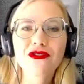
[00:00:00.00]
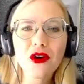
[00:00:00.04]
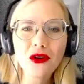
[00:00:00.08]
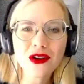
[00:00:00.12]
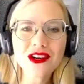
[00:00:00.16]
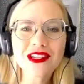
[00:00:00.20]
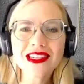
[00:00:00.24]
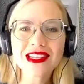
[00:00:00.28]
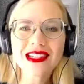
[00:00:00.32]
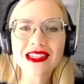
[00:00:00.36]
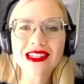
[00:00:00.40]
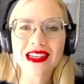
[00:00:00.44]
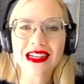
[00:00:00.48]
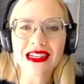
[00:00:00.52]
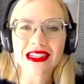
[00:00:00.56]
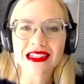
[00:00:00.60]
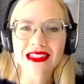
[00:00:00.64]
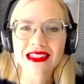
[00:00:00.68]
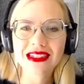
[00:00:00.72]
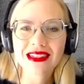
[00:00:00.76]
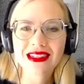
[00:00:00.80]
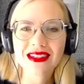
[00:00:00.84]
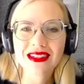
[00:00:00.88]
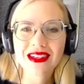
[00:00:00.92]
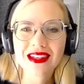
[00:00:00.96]
course it
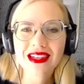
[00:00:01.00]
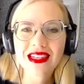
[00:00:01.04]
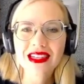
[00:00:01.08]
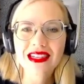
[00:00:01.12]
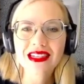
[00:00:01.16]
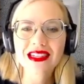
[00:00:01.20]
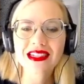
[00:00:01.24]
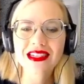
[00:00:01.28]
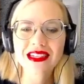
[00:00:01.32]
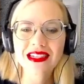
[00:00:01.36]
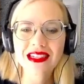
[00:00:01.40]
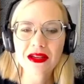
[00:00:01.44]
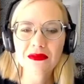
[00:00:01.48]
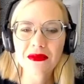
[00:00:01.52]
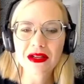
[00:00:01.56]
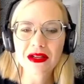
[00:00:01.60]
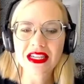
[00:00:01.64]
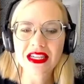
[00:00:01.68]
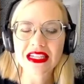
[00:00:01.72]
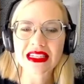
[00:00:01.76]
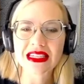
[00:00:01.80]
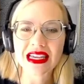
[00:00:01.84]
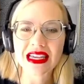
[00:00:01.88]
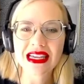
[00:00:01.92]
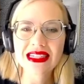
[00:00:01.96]
does. Doesn't that make
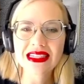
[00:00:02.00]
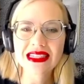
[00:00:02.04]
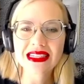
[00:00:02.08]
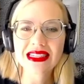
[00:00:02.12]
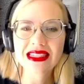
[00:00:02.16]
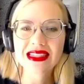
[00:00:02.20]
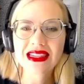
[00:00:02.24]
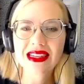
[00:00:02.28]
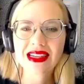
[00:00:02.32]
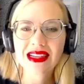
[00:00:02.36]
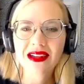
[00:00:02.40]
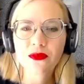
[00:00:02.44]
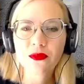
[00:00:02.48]
sense?